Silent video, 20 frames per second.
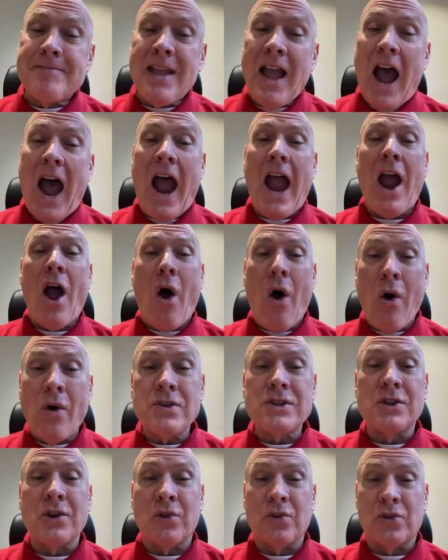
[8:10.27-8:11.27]
I
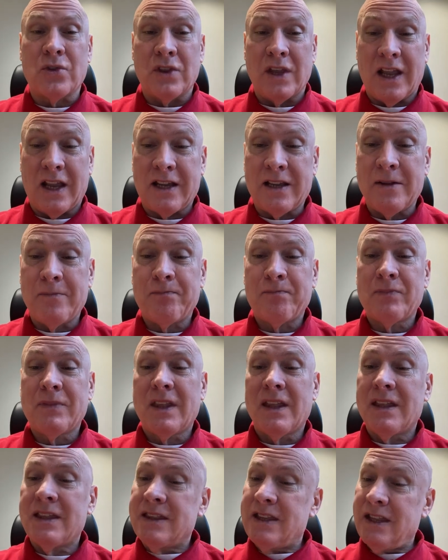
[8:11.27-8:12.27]
also think
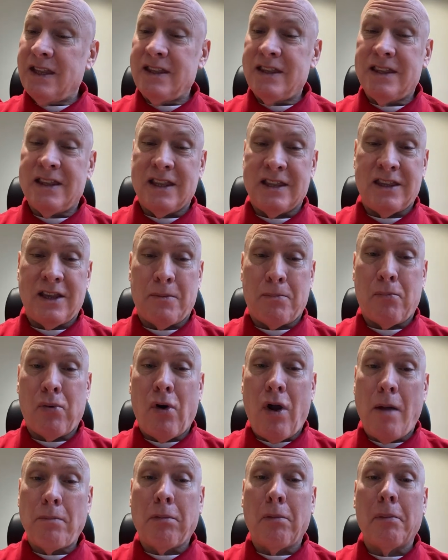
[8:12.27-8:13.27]
that they're
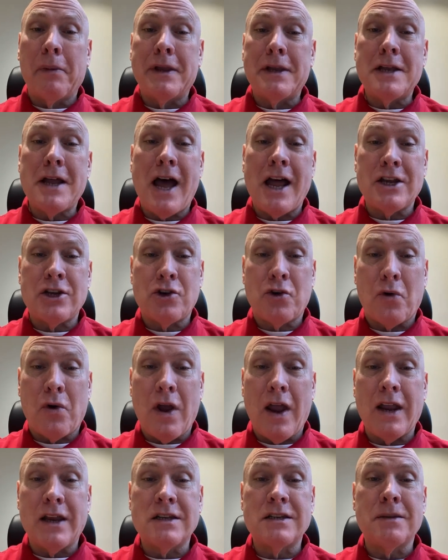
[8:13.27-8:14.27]
probably not
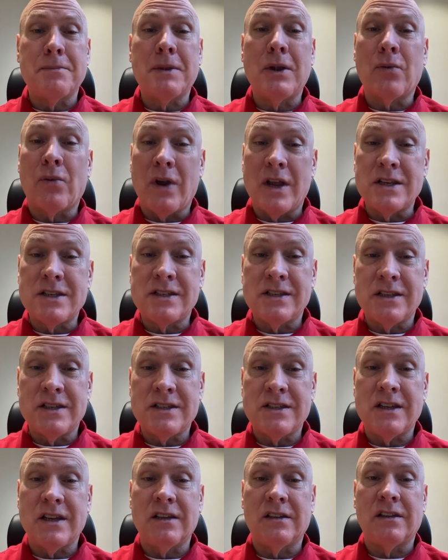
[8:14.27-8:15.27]
trying to be
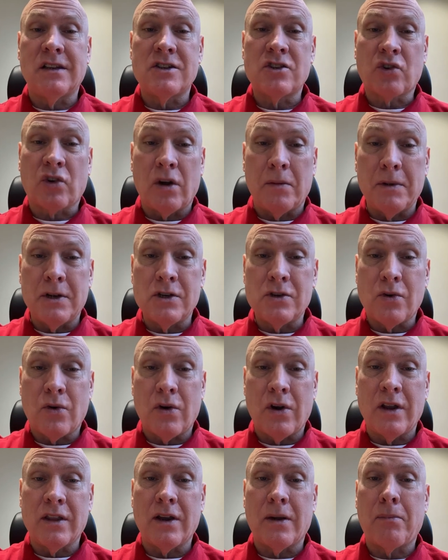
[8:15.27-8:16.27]
racist and
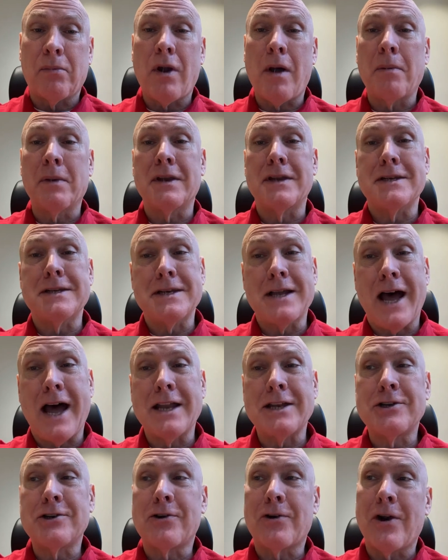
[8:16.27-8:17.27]
discriminatory. They're probably
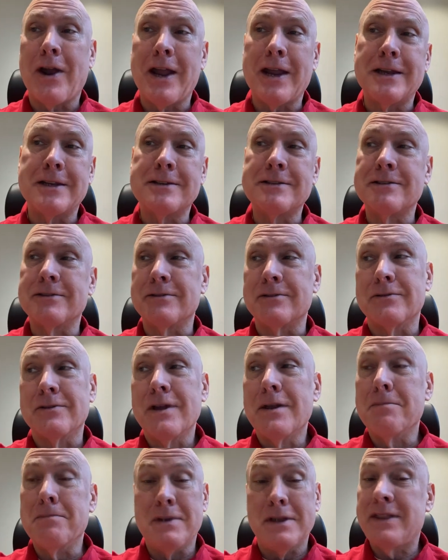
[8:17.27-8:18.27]
not trying to
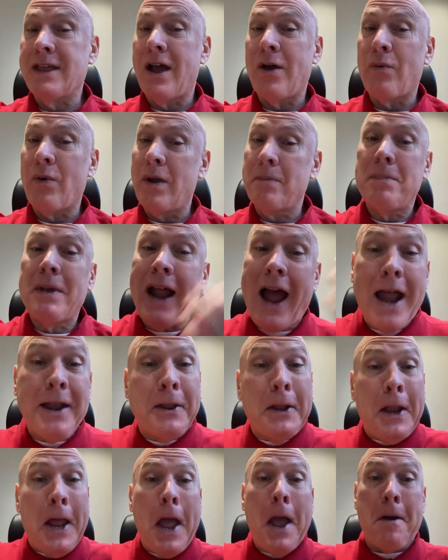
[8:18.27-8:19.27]
be that way, but I
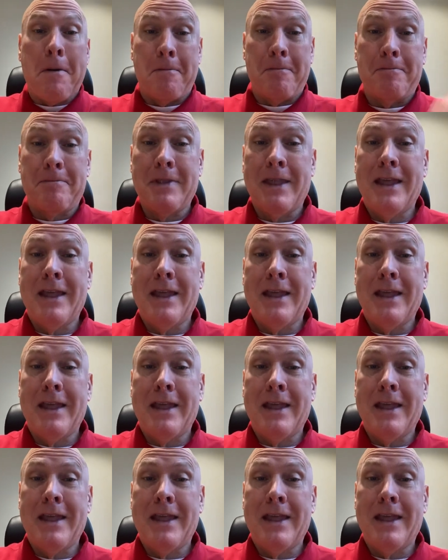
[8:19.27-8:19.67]
don't know.